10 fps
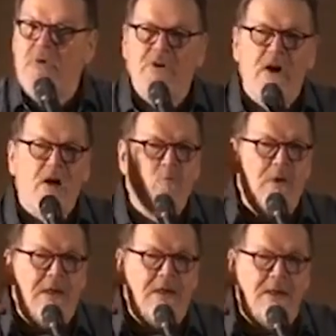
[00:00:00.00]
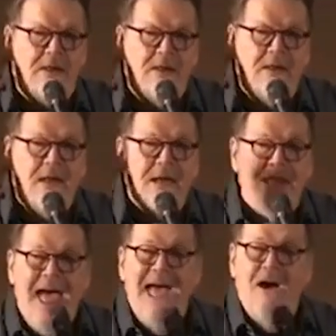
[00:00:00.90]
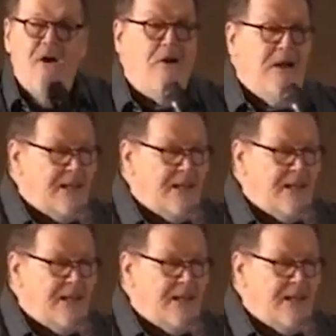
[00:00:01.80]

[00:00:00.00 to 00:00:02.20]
need a move of God when? Now.